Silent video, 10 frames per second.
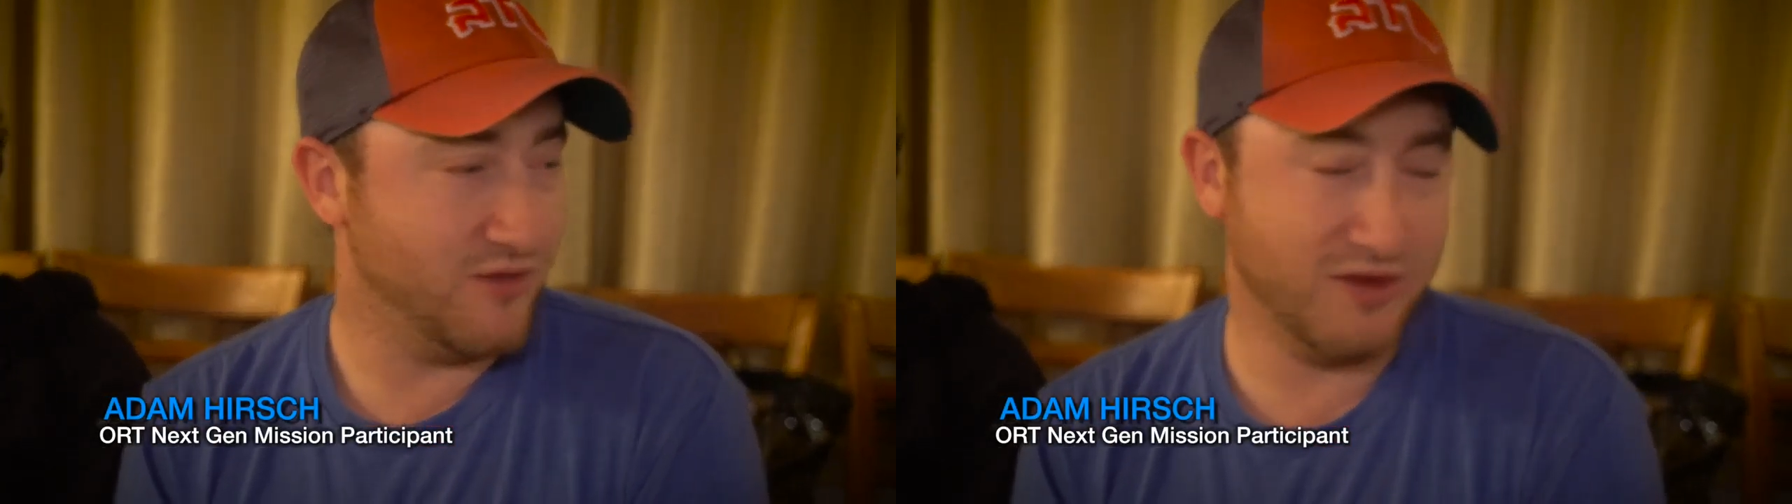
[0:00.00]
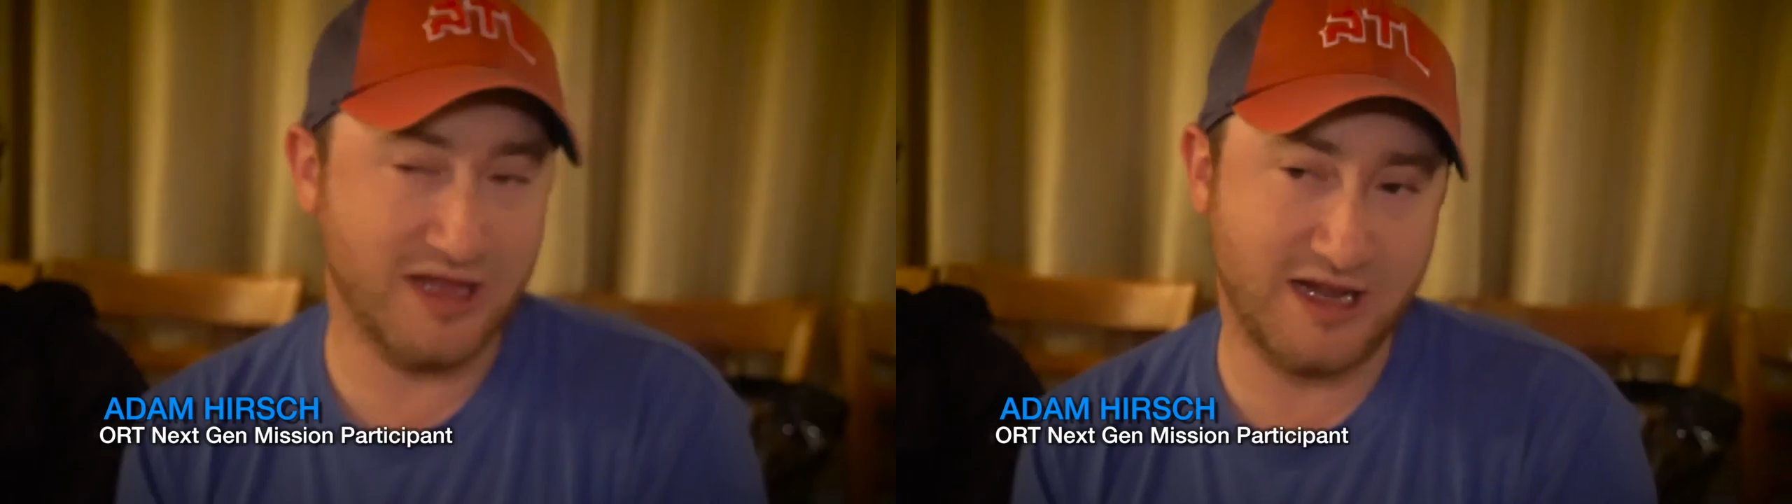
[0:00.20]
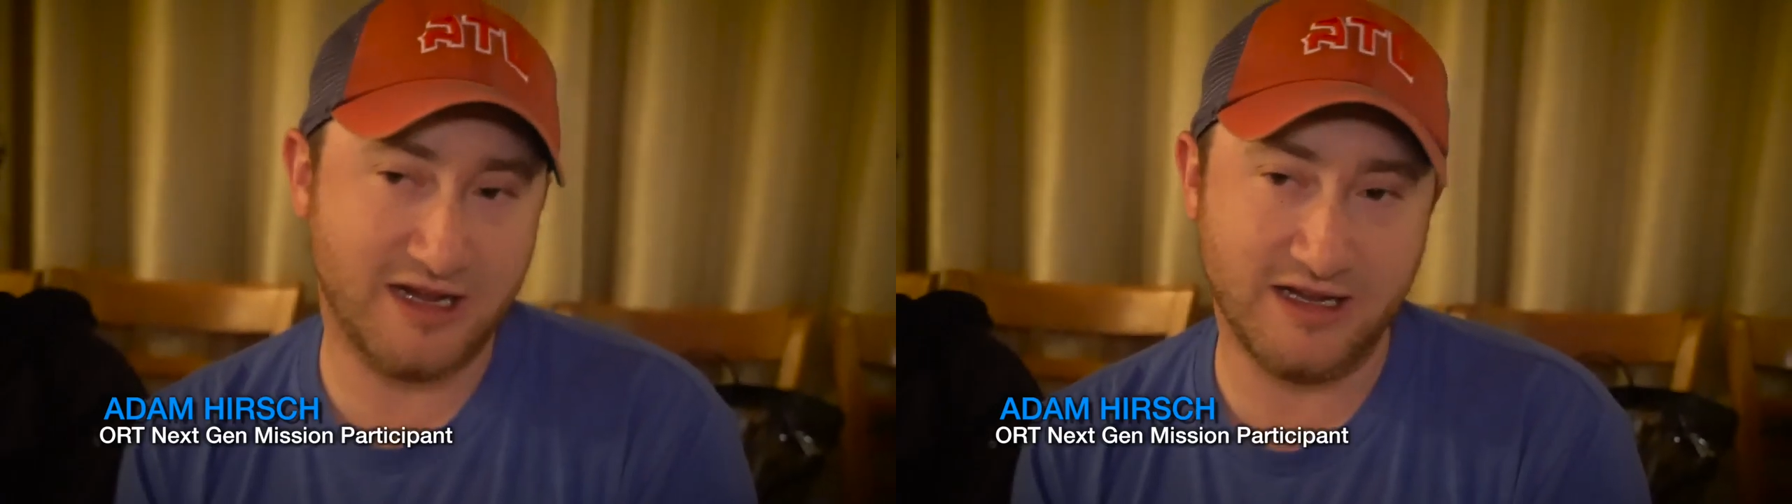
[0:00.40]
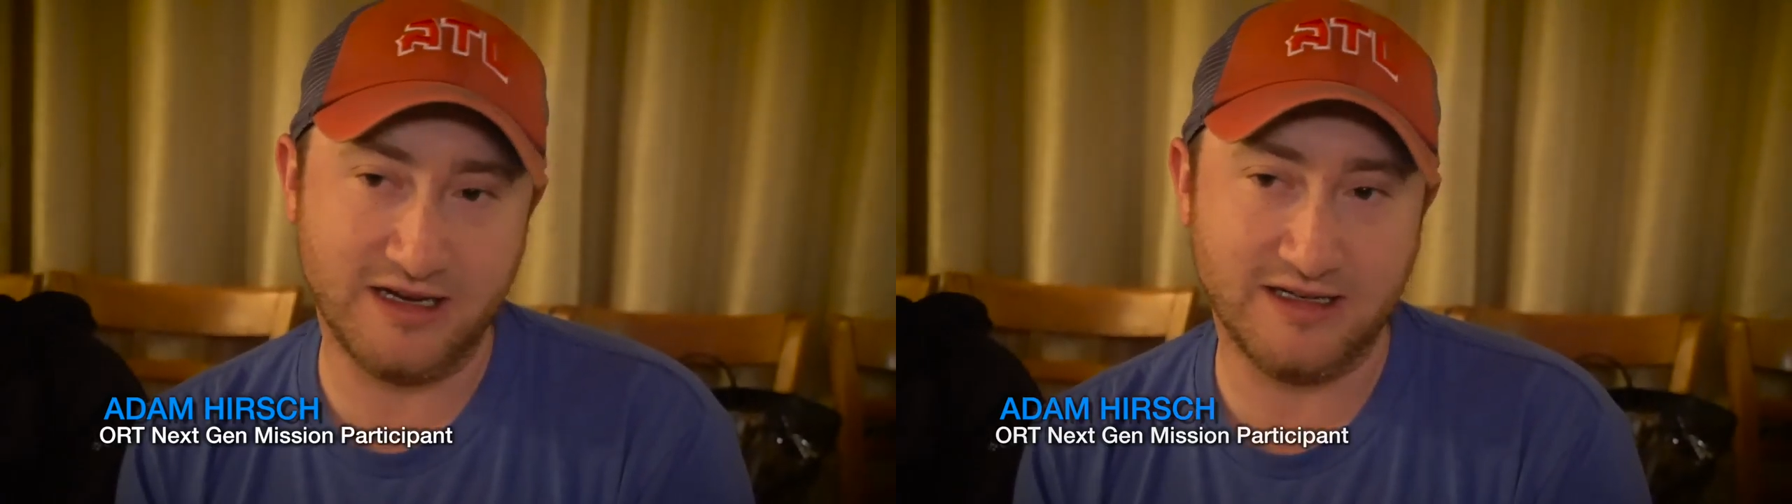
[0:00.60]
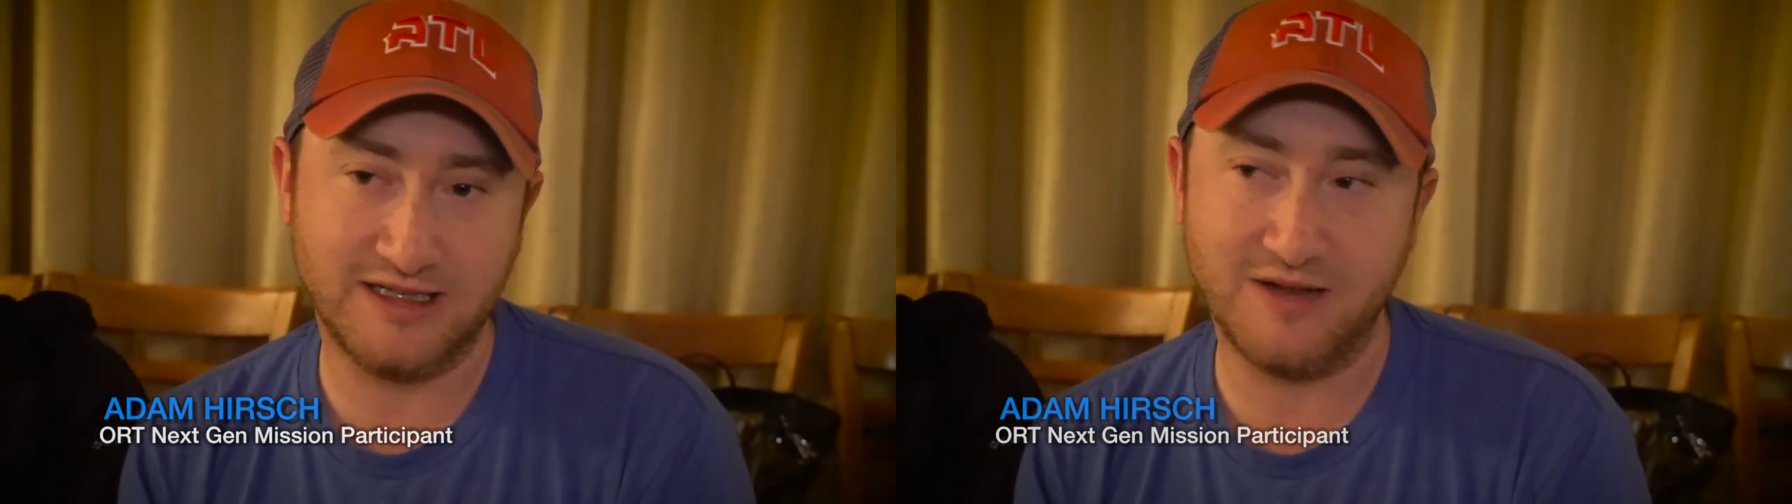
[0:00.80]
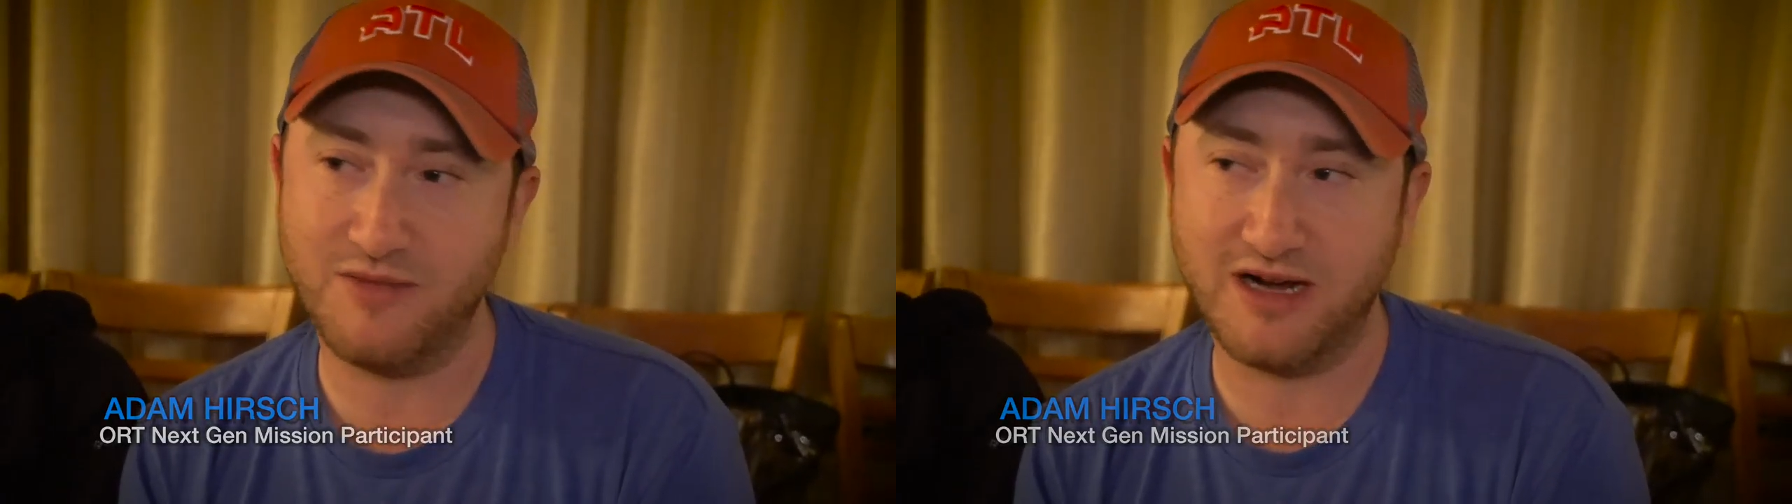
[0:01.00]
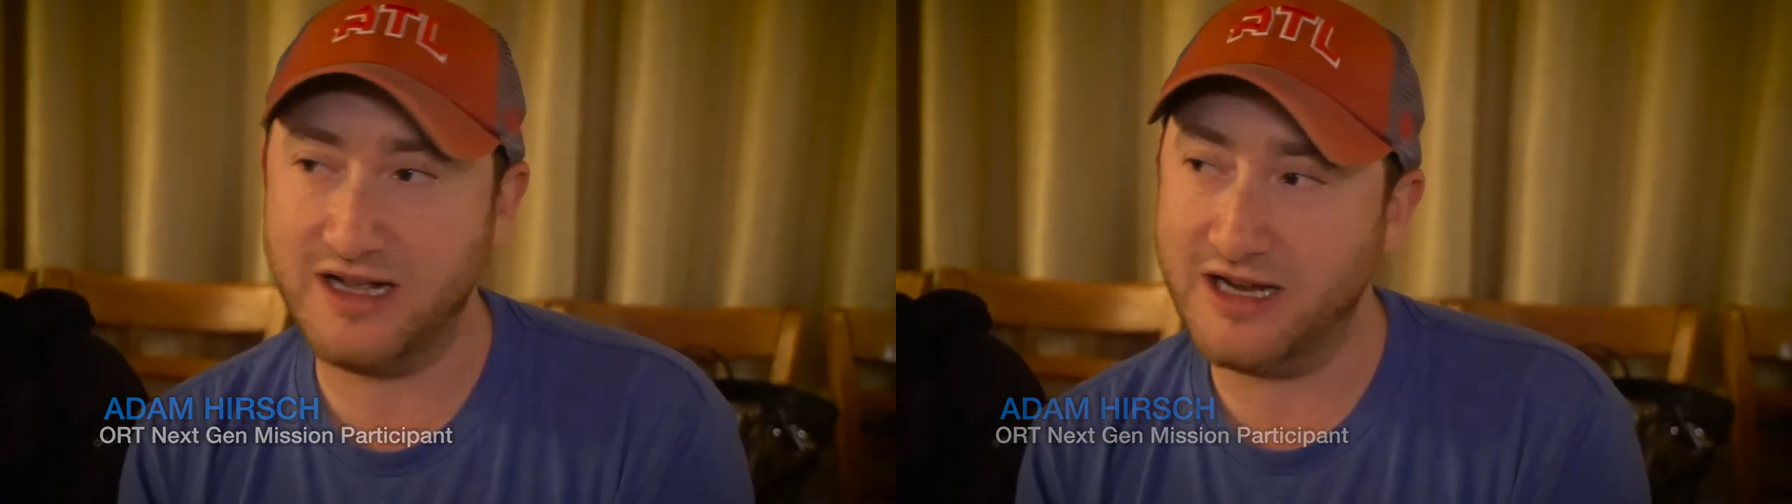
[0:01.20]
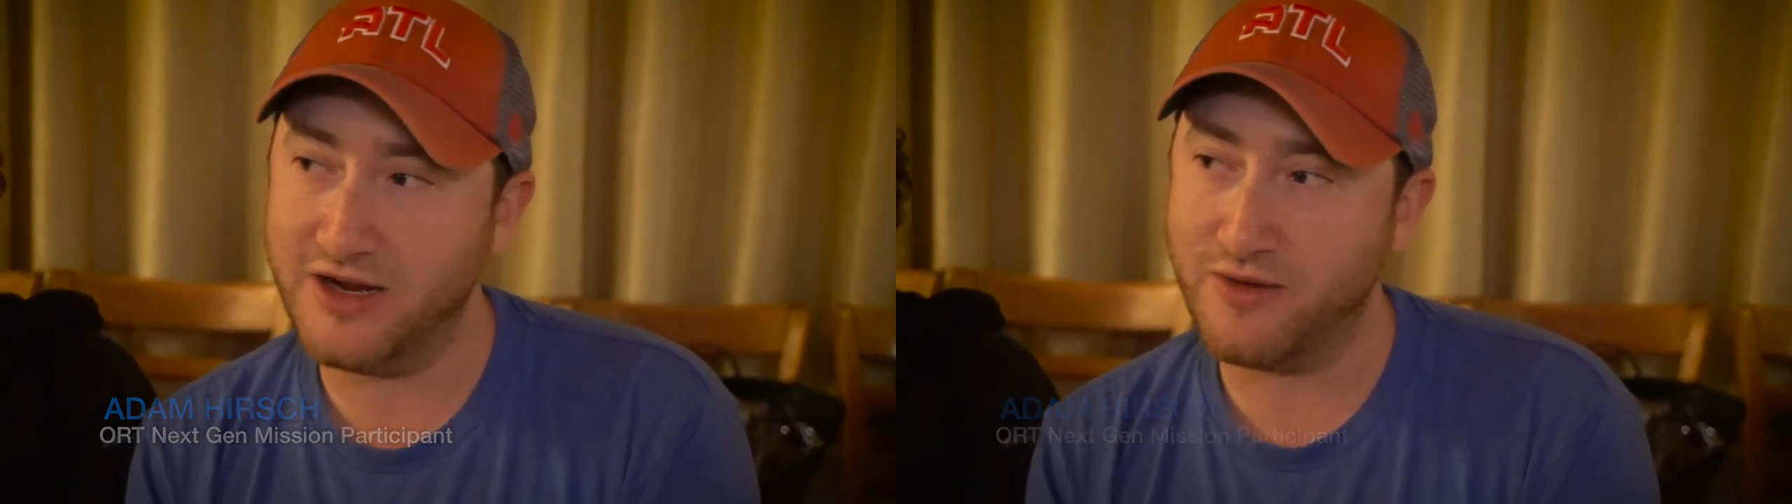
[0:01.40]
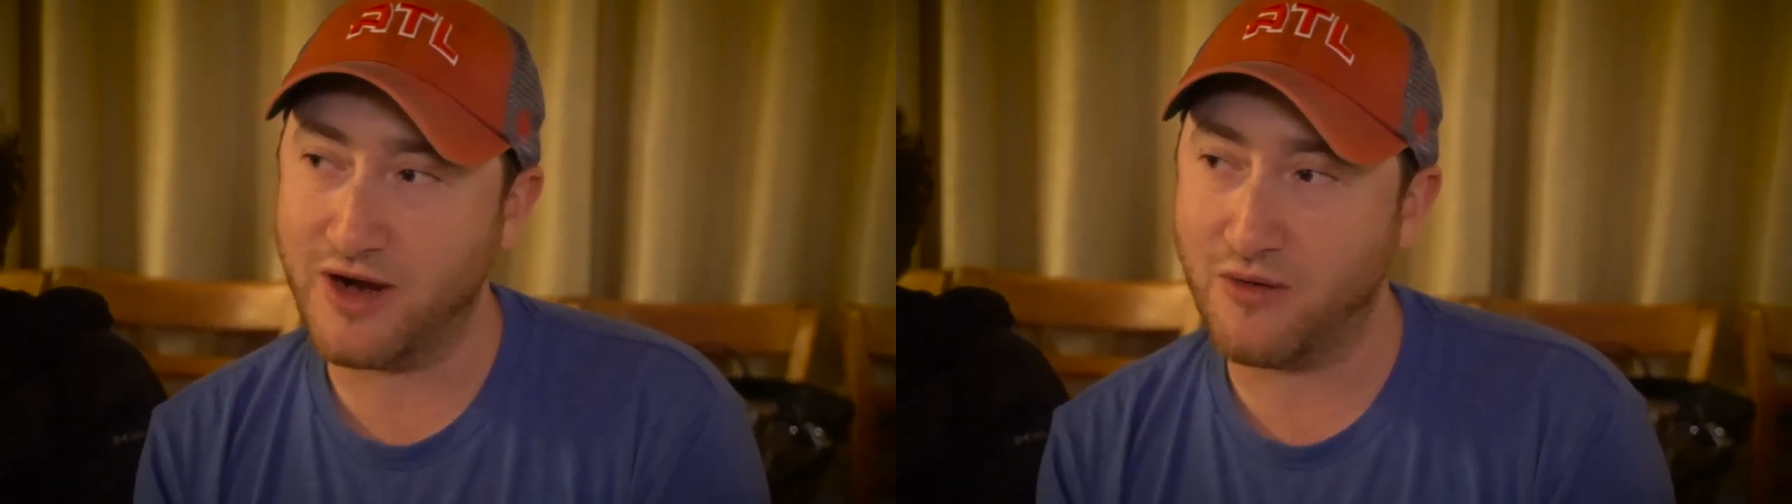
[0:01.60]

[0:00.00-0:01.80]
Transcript: when they can send money anywhere?